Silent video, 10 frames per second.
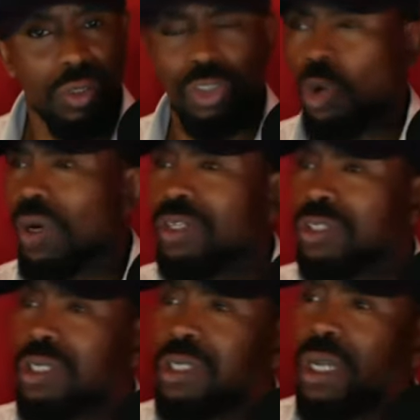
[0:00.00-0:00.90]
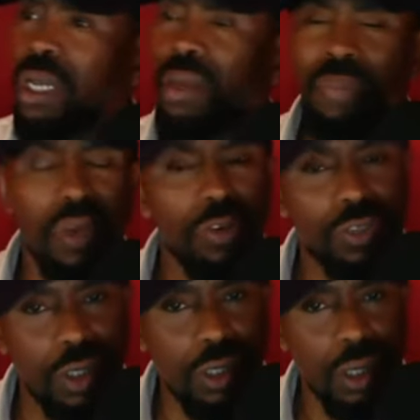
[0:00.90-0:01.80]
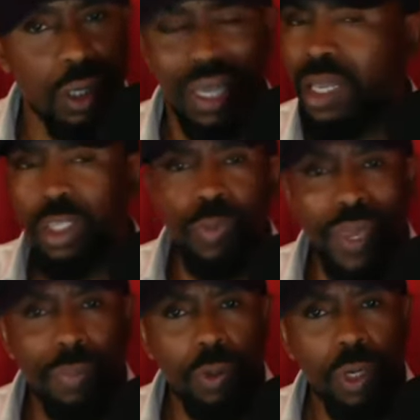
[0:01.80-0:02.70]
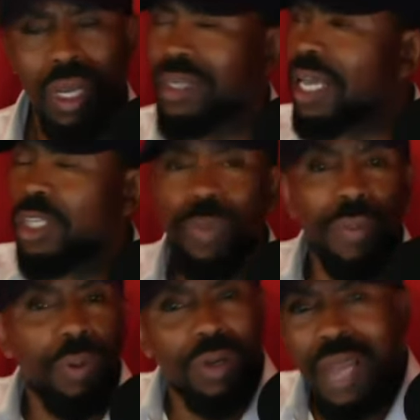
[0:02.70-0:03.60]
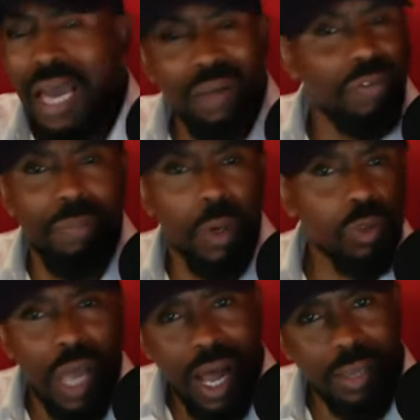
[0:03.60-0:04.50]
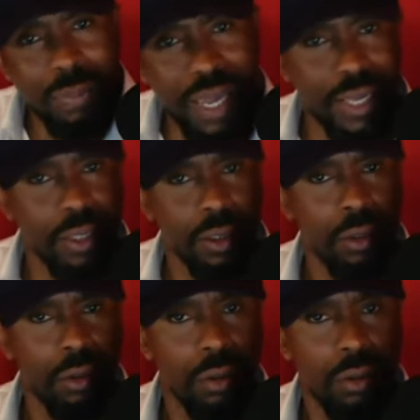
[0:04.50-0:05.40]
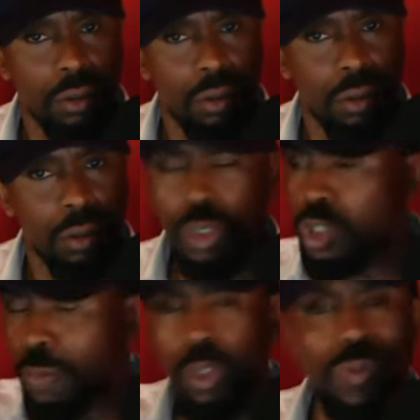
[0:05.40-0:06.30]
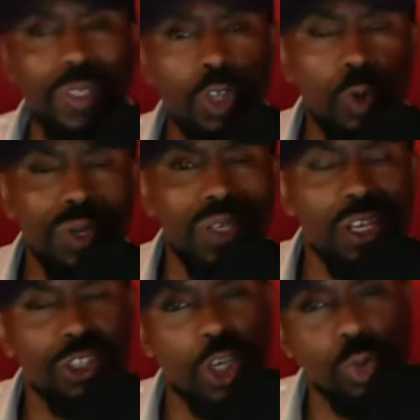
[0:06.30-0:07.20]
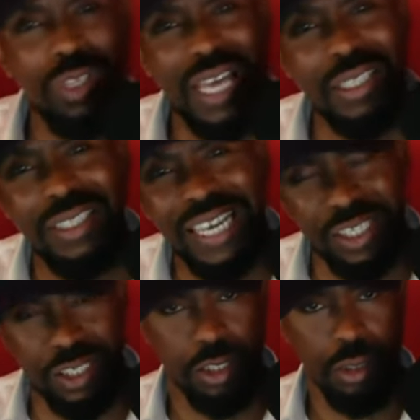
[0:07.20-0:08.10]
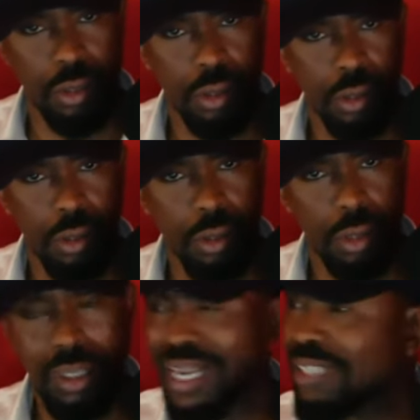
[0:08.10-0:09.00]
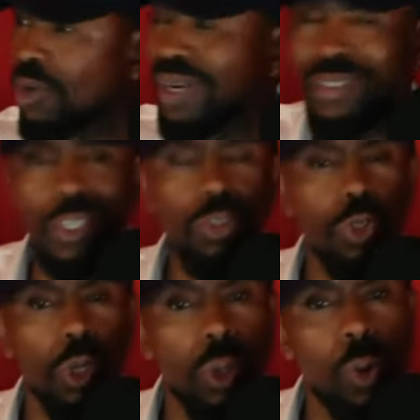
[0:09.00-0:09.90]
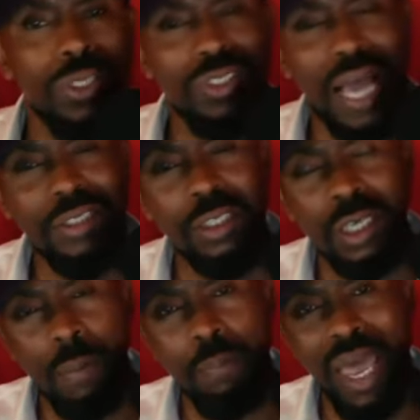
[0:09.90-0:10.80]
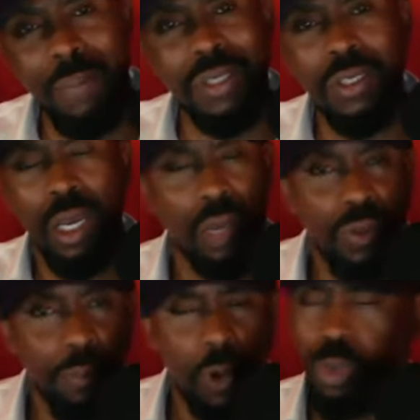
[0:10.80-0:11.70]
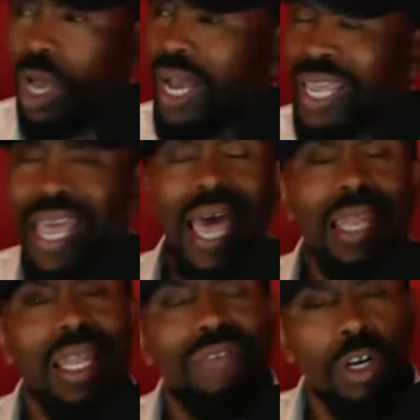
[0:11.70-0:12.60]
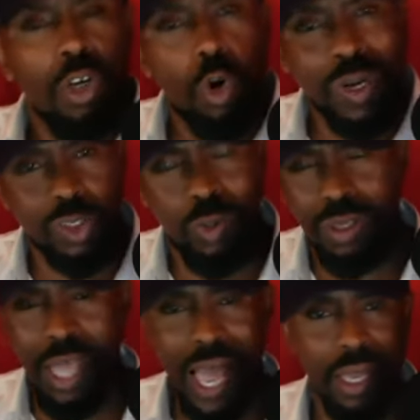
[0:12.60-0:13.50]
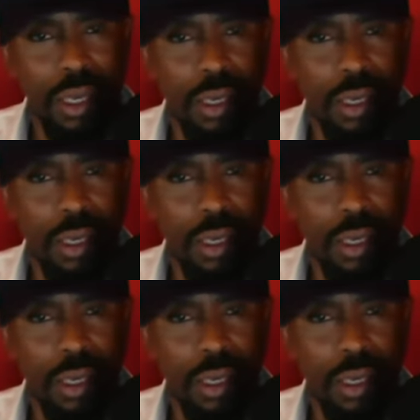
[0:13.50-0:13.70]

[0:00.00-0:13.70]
Jordison, Peterson, and these people. These people are not of the most high, man. You're supposed to be tuned into shows like this that's going to teach you the law, statutes, and commandments of the Most High and live in accordance with that.